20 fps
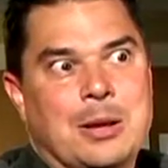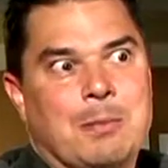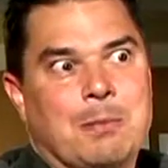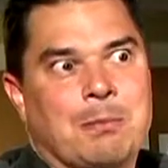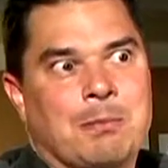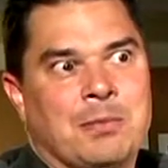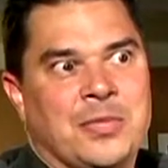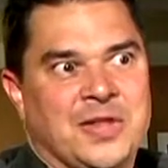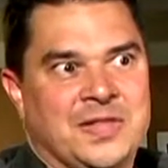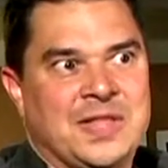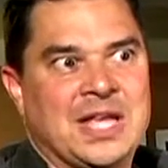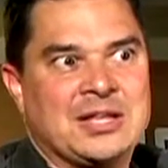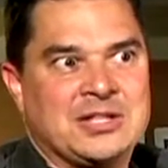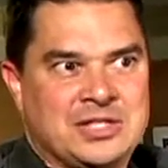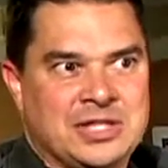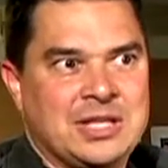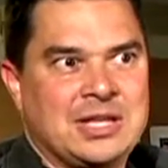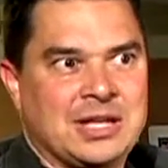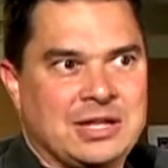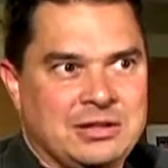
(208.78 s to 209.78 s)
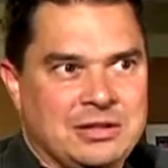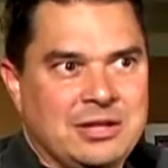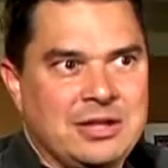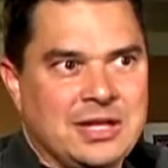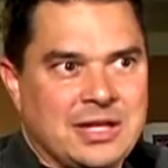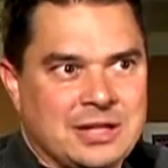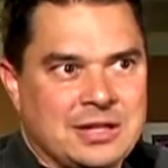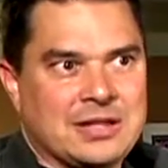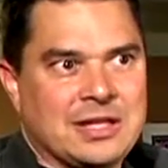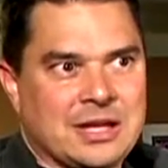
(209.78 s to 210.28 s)
but then she can look
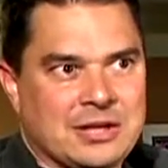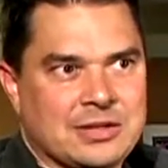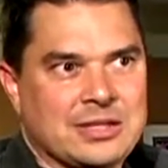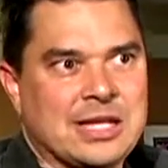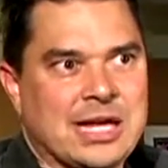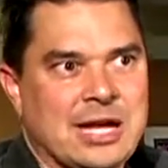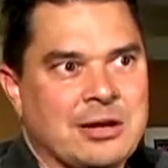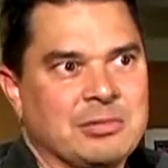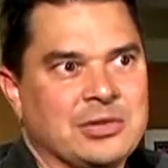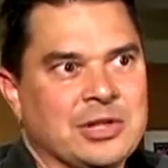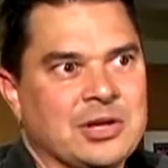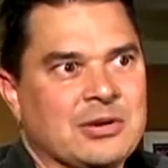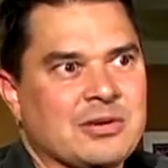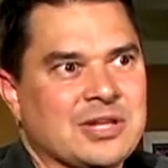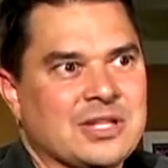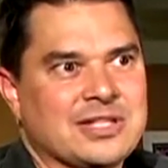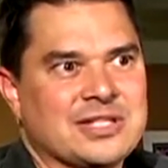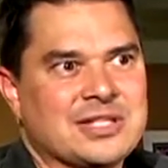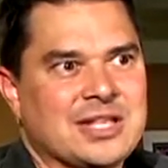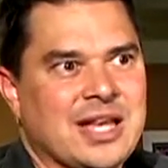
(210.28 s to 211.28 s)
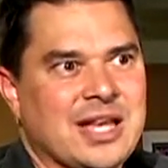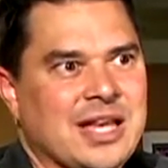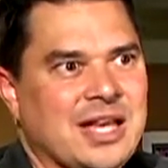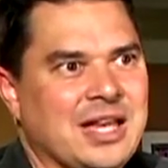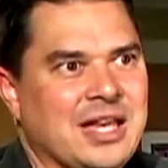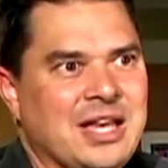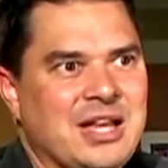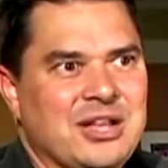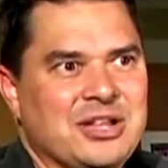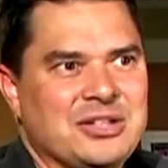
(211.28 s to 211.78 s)
at their tableau and say,
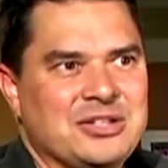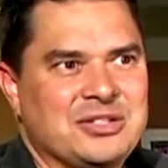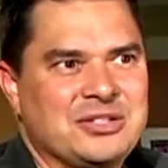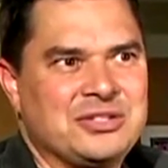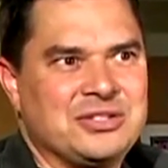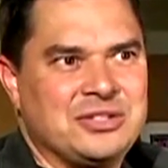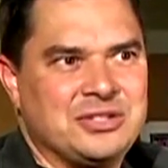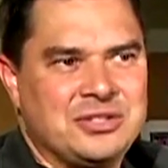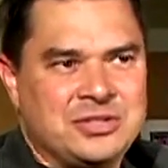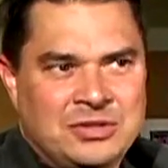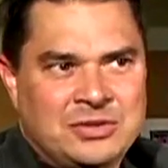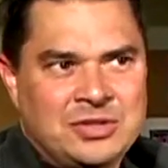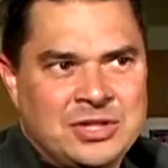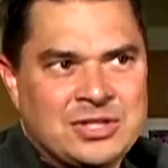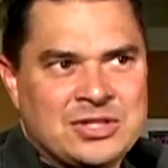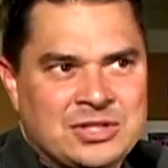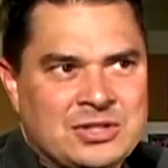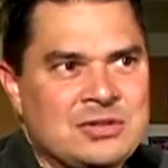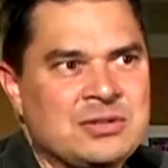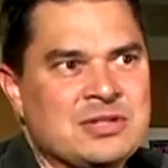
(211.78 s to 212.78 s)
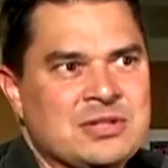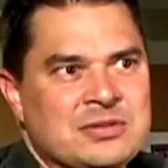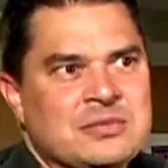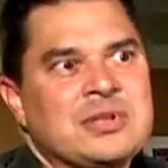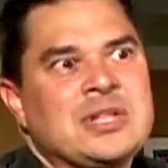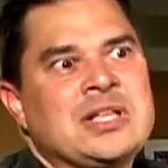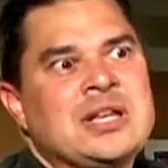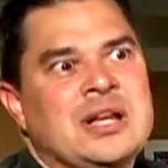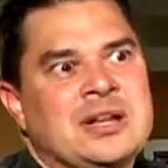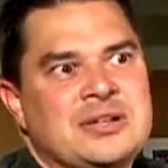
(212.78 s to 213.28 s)
do the students
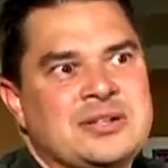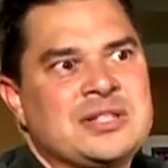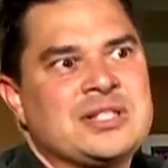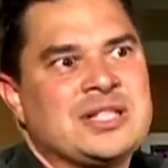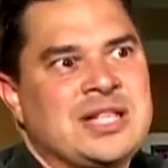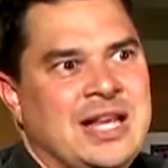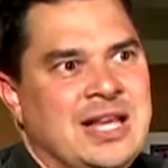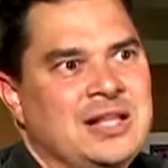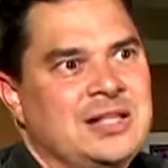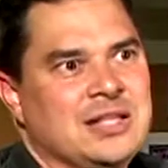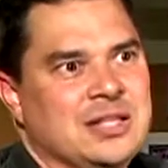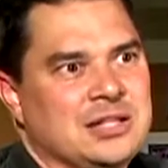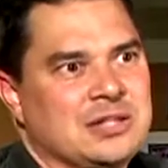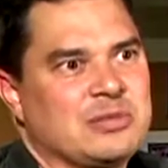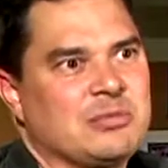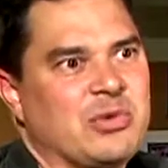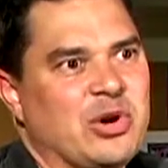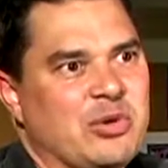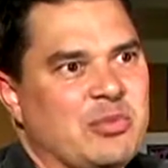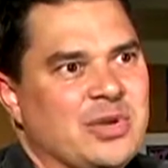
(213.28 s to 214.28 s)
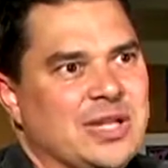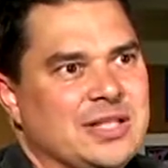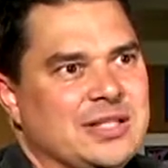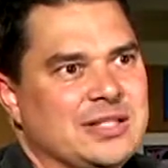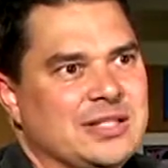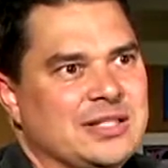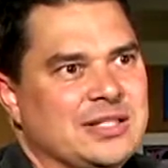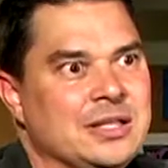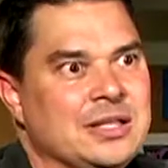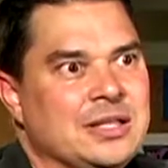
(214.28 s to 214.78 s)
really understand this
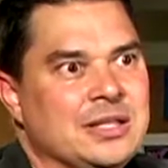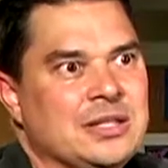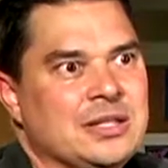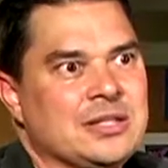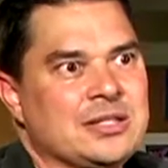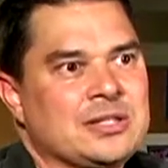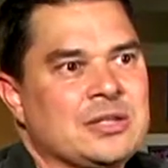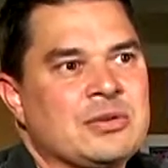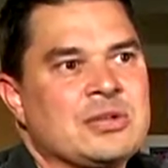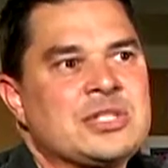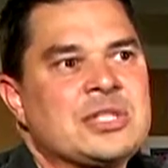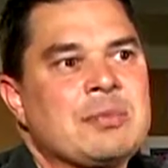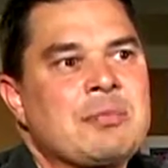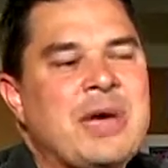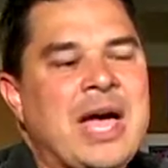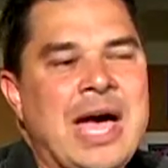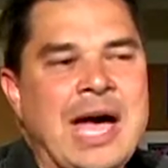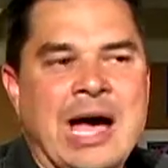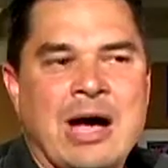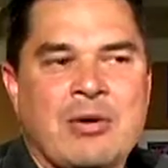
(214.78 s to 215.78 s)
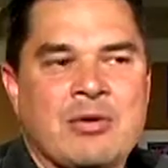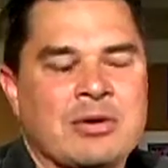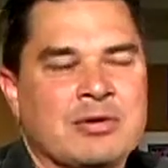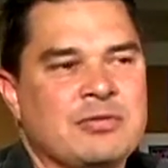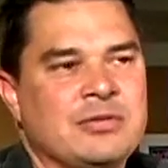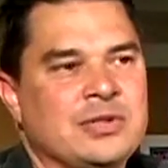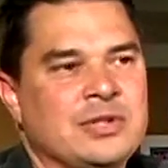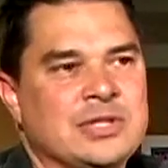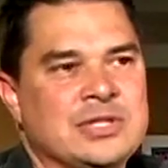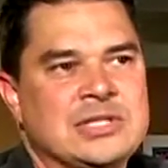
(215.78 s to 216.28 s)
moment? So it's a
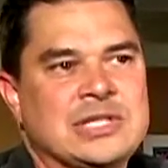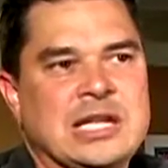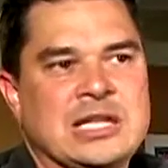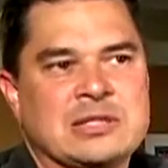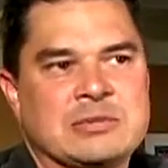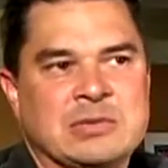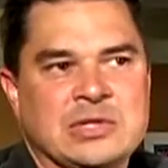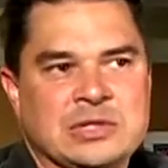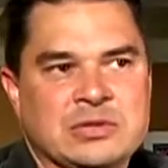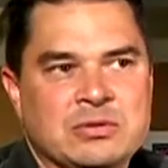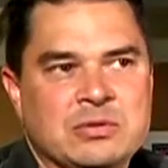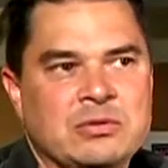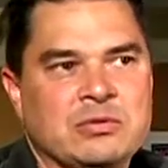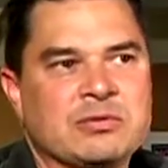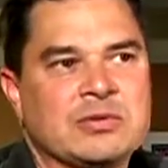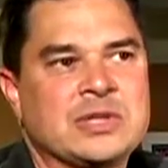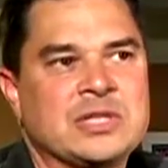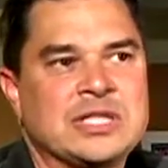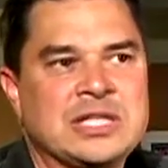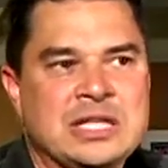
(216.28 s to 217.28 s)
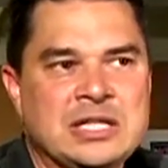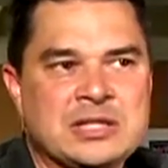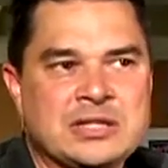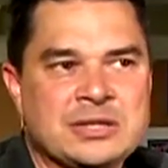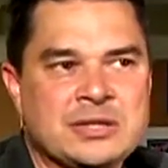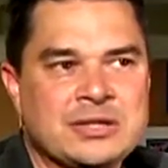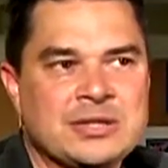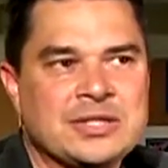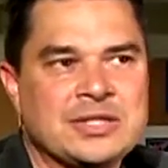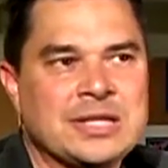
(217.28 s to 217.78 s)
powerful assessment tool for
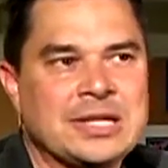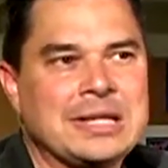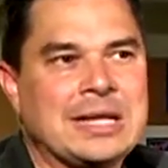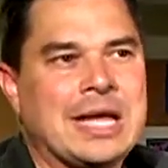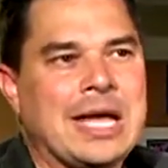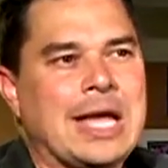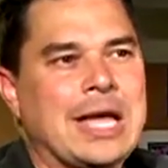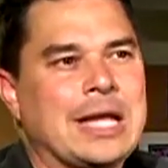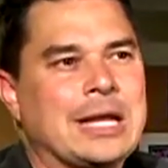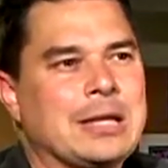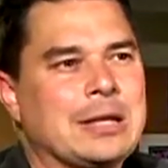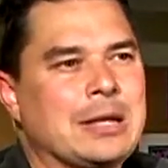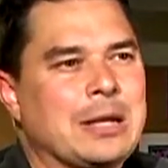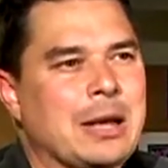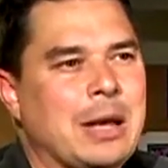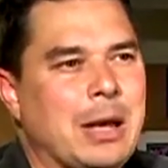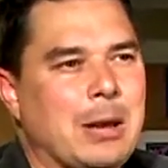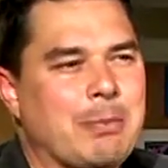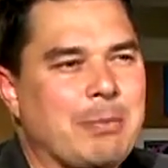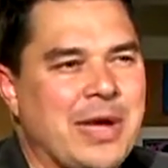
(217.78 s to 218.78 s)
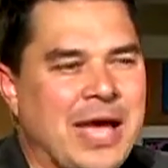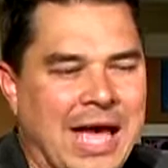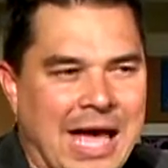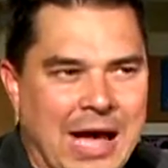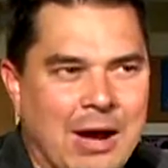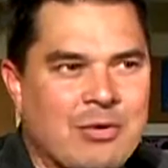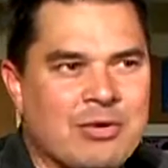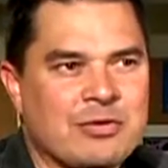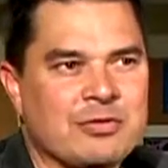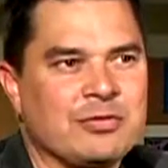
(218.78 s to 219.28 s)
teachers and a
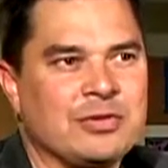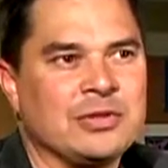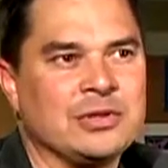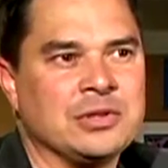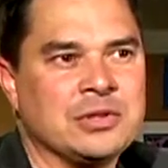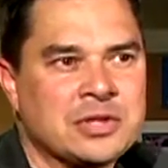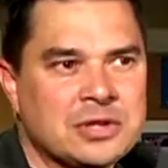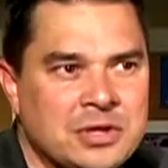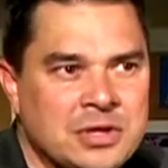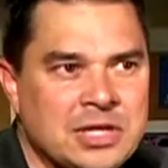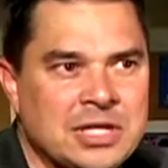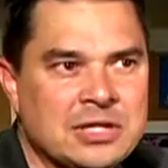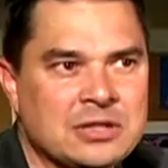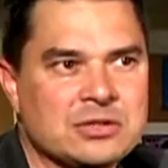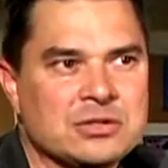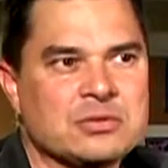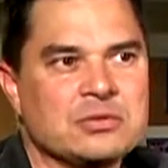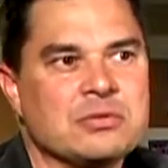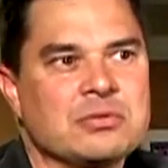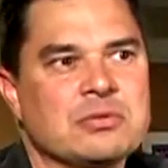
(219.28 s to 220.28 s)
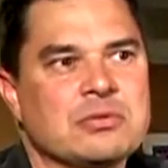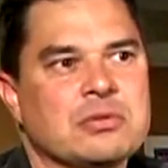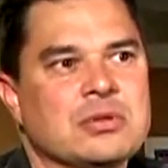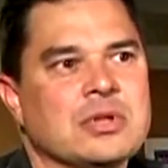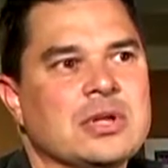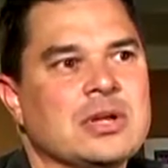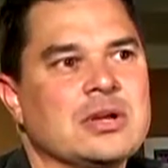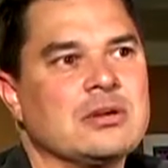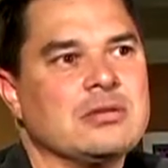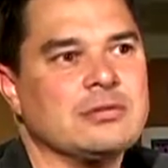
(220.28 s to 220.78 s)
powerful learning tool
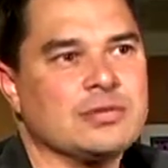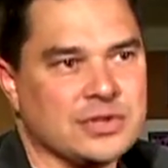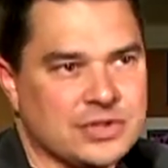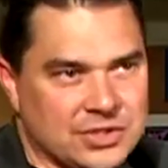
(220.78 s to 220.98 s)
for